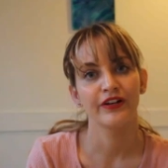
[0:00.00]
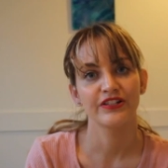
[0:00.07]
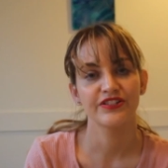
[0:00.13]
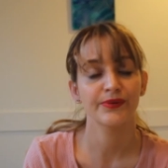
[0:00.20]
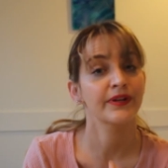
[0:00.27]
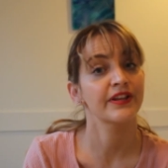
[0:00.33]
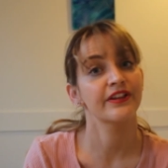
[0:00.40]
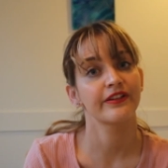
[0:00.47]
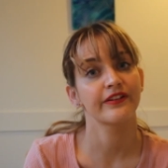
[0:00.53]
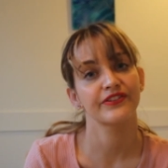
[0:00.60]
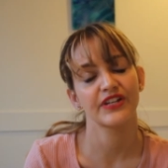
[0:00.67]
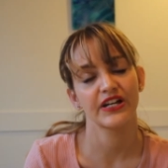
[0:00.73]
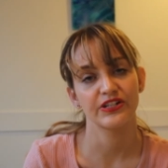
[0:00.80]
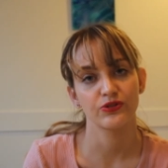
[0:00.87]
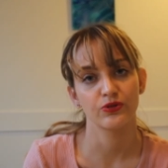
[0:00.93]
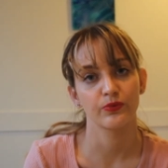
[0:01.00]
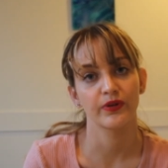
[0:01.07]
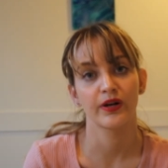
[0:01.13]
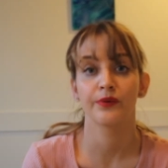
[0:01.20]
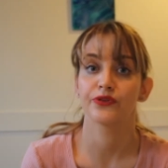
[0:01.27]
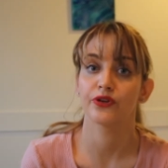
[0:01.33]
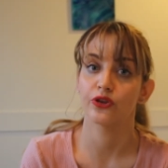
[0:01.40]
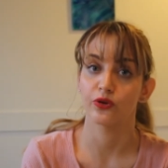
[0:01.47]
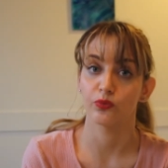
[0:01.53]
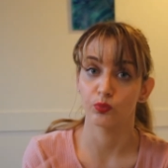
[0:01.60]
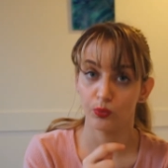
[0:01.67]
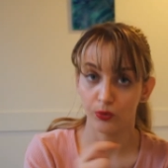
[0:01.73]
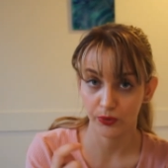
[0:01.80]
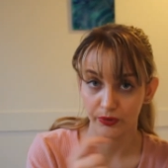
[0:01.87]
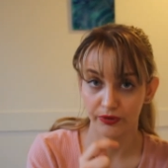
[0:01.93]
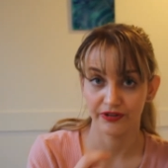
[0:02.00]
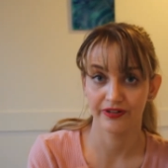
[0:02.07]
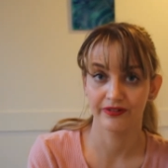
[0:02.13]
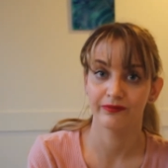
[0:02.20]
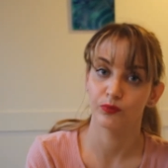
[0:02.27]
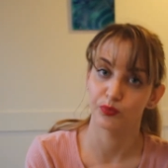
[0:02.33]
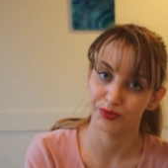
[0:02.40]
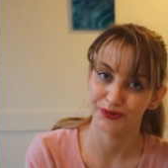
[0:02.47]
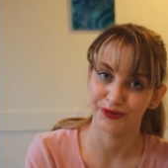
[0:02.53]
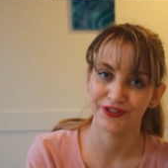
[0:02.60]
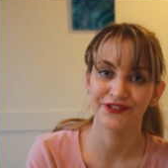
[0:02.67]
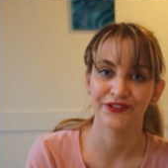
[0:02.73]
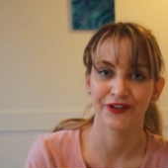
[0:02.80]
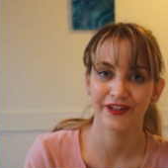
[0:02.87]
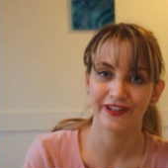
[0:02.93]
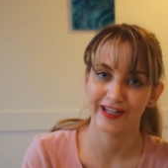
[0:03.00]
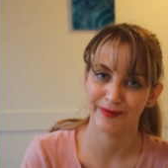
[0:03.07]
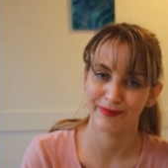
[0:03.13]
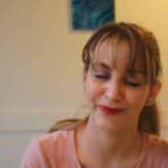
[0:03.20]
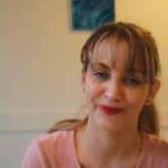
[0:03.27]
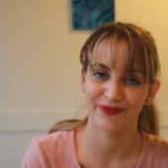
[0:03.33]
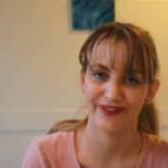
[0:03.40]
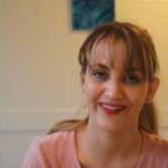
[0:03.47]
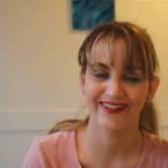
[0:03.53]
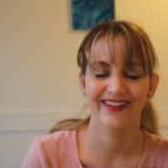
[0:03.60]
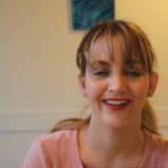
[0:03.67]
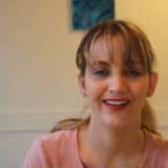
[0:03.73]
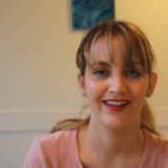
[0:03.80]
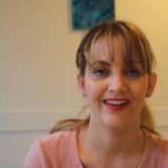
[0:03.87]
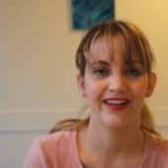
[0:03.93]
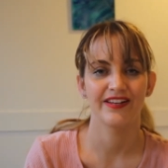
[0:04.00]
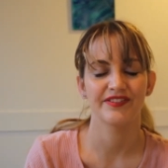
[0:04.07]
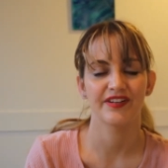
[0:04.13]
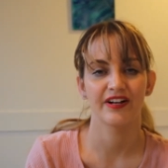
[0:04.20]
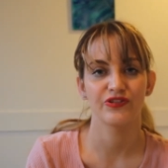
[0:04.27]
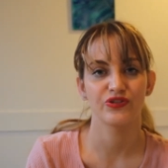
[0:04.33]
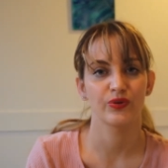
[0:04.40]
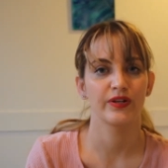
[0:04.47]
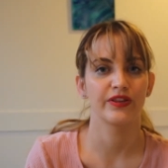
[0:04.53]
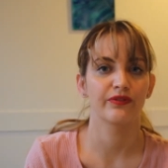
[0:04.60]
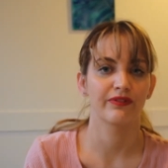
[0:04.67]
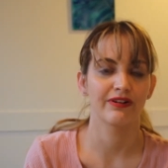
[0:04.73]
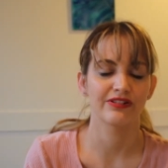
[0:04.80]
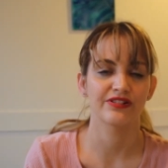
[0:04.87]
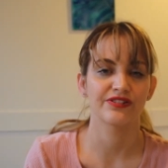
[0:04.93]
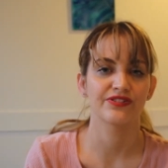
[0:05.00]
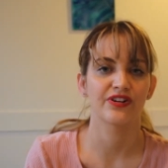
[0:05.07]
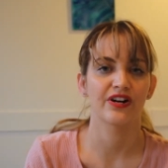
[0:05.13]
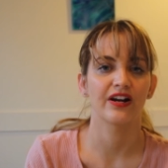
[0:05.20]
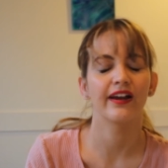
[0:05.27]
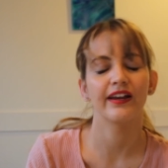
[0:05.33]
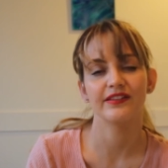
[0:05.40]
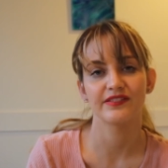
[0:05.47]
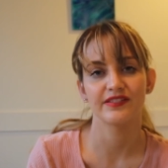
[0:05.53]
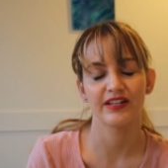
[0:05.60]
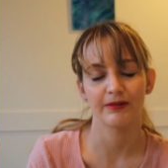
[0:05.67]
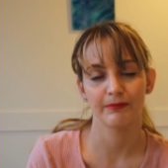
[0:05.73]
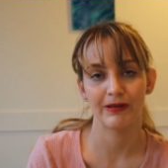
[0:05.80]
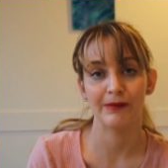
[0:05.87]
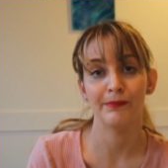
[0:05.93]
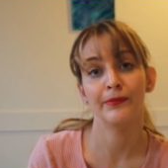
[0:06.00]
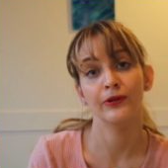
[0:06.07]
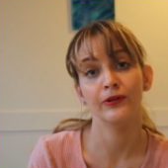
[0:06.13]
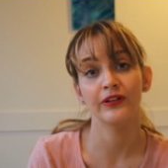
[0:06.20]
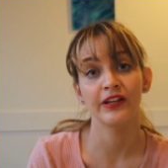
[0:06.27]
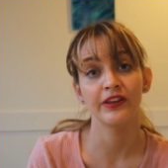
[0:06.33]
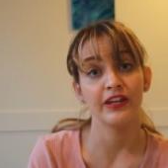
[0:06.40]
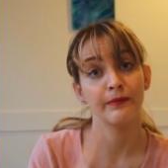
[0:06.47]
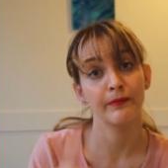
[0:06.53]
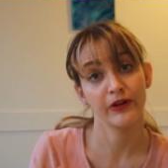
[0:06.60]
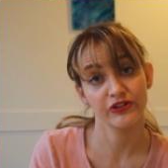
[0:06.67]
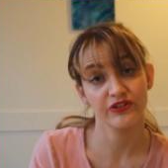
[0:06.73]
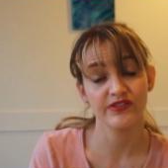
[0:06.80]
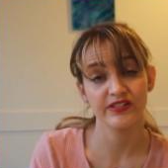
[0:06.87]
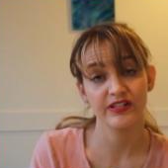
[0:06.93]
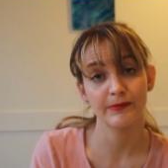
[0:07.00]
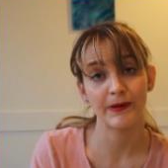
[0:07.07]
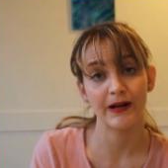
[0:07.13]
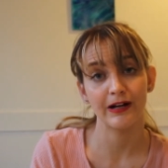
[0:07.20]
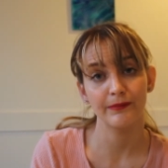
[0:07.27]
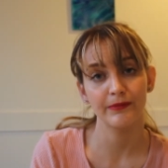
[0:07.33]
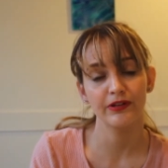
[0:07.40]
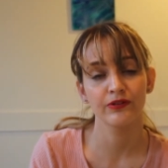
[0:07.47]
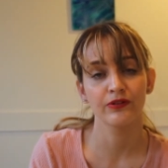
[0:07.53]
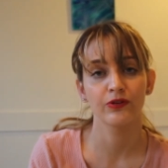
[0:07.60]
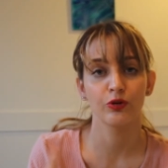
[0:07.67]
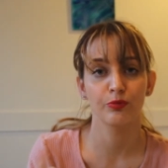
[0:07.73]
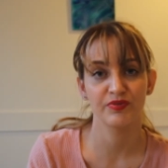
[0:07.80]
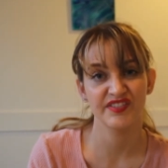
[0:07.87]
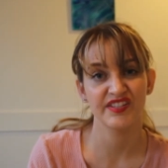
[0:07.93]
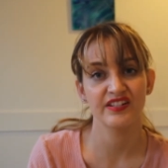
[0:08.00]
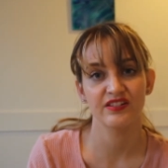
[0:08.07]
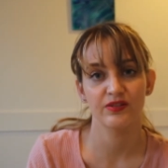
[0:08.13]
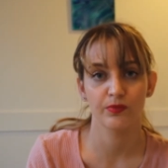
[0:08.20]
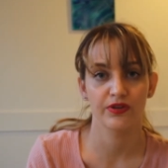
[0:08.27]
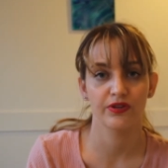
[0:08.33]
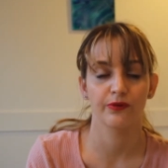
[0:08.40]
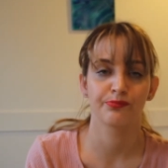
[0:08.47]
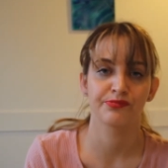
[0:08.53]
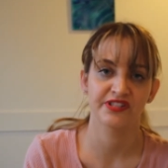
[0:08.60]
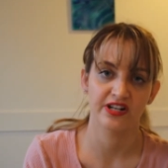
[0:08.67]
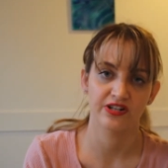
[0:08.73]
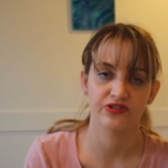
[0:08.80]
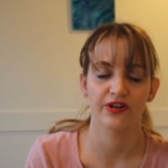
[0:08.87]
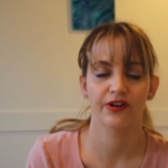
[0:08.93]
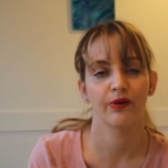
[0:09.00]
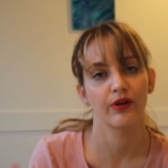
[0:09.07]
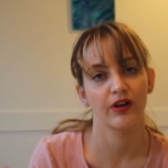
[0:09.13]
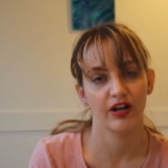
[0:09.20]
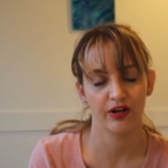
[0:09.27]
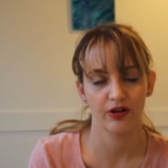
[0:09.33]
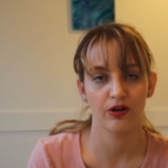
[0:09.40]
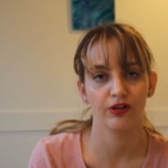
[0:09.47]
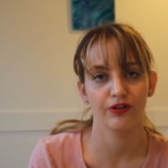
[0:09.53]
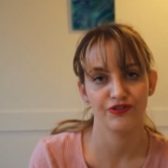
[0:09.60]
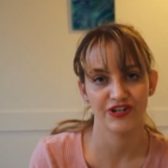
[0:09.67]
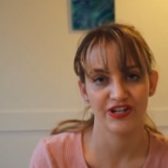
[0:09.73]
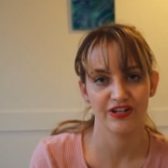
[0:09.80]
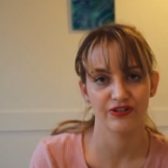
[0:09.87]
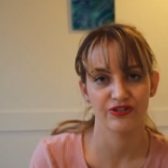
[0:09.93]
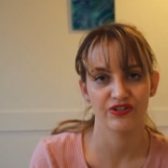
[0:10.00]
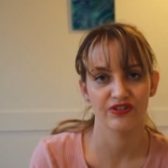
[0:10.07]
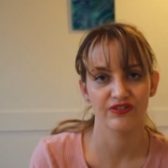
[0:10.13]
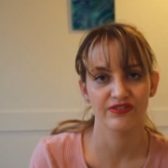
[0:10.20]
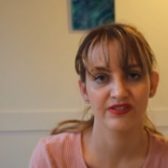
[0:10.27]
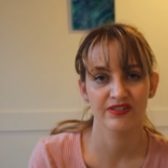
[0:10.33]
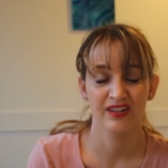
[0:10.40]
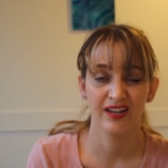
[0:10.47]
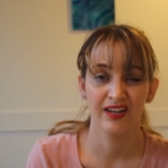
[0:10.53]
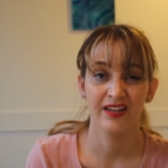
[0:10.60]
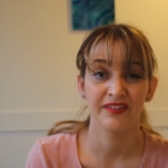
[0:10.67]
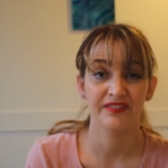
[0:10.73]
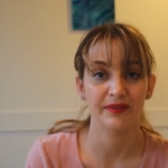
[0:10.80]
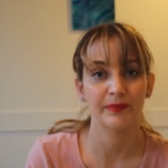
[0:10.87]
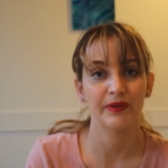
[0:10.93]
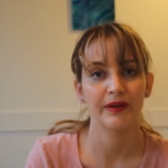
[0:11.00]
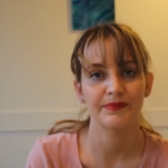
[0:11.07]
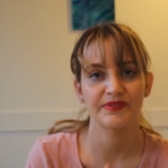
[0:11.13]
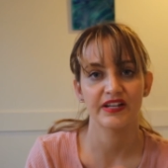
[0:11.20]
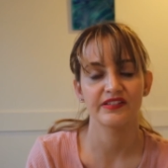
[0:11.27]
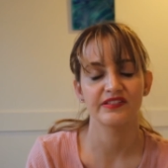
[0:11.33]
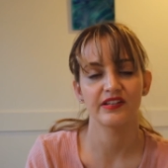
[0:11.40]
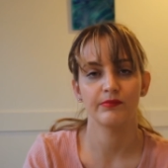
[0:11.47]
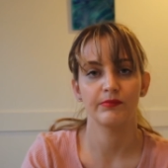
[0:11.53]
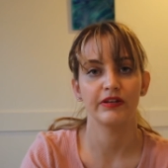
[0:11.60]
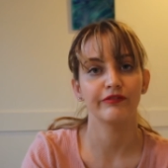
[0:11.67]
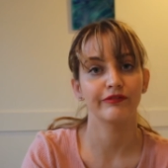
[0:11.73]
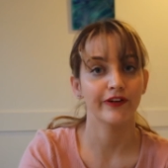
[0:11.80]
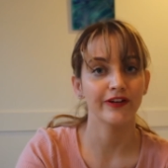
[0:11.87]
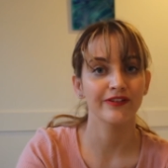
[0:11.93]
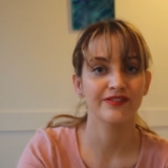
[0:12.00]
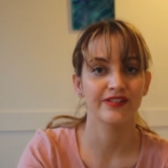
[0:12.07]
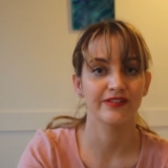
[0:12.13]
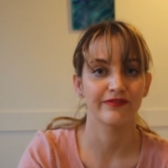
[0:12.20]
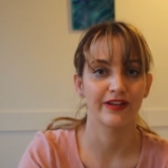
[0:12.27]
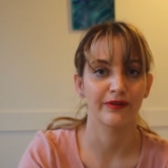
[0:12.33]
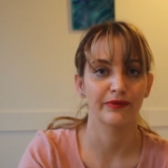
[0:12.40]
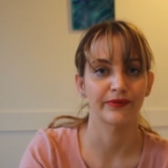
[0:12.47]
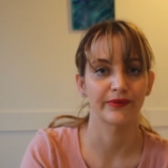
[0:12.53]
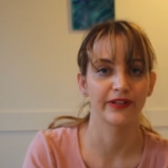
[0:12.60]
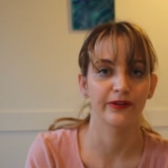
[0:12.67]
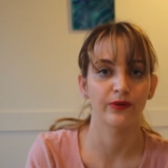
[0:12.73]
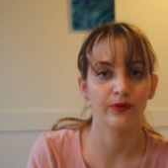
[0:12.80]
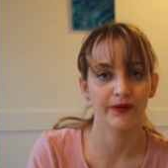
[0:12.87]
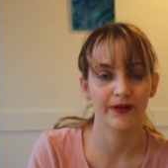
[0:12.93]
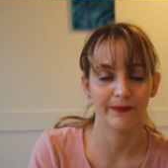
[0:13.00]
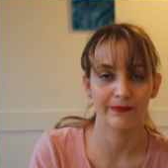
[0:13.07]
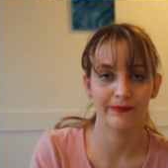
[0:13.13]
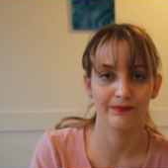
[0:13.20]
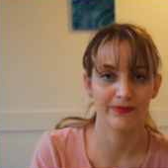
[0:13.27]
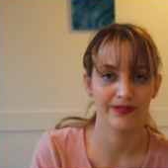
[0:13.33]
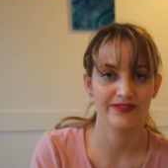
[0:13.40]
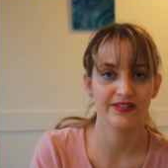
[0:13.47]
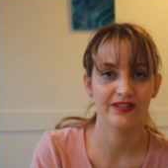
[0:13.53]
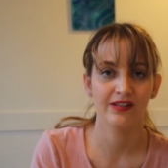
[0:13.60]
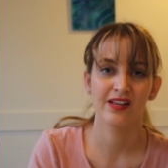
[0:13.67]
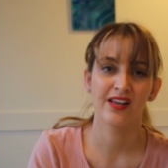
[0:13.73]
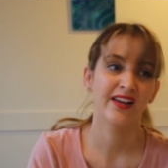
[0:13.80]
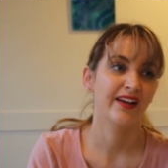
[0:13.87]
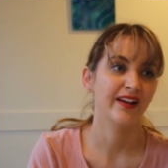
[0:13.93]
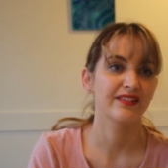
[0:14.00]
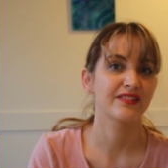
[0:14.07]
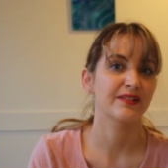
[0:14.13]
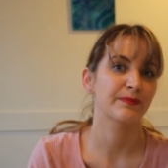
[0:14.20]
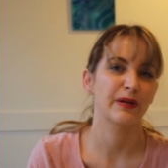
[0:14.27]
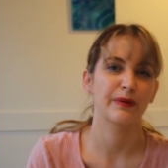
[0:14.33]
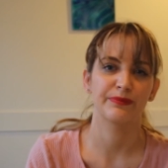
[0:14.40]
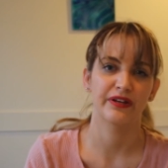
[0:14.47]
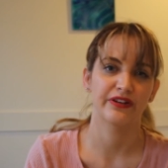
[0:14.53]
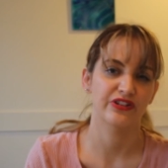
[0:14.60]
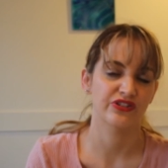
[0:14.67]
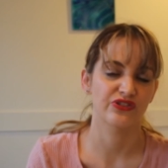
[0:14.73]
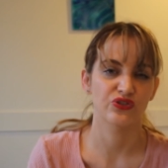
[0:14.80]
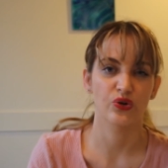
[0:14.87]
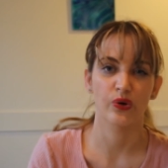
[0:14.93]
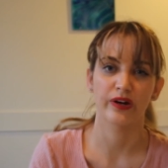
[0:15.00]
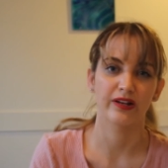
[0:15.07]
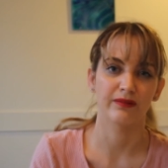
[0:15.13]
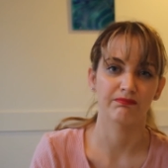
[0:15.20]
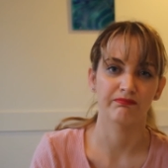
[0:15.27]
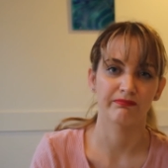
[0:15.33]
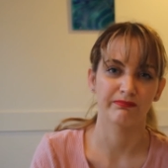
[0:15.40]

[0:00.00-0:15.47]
so one of the things I do when I was on the ward board, not the labour ward, is I joined the registrar in seeing people in the emergency department who presented with obstetric or gynecology issues. Sometimes they'd send me first if they were really caught up and busy, and sometimes I'd just join and